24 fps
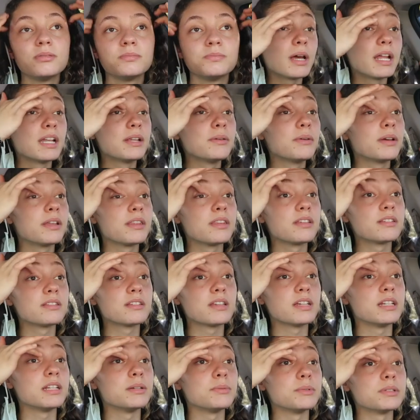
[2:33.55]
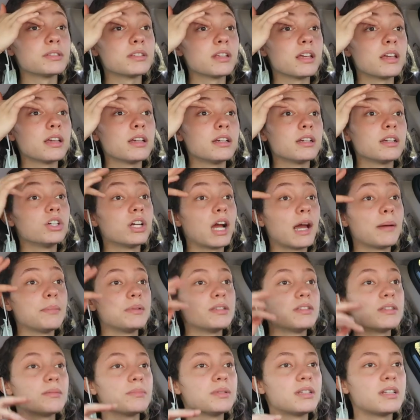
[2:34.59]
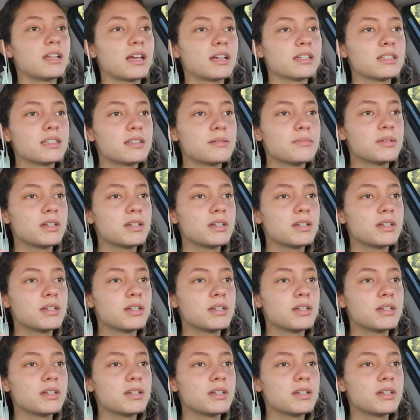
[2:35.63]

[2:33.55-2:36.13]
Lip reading: But anyway, this lady was like grabbing something next to